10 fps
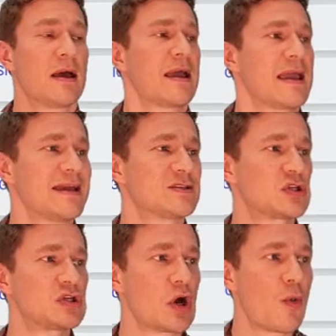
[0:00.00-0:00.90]
it's
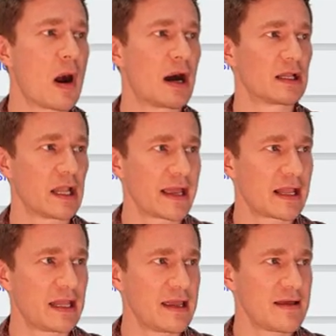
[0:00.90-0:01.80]
so
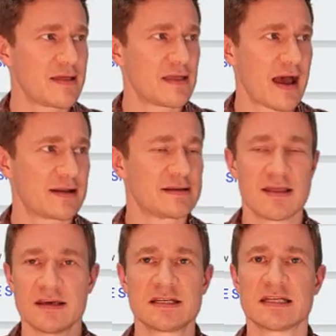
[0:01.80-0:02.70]
unlikely that
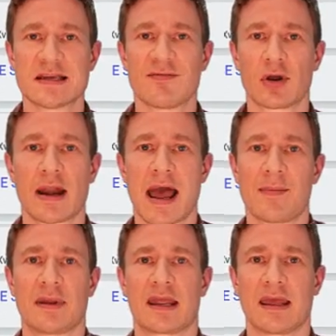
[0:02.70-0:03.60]
this is ever going to
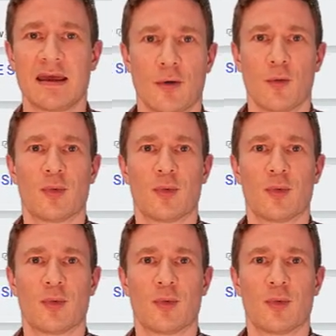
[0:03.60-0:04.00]
happen again.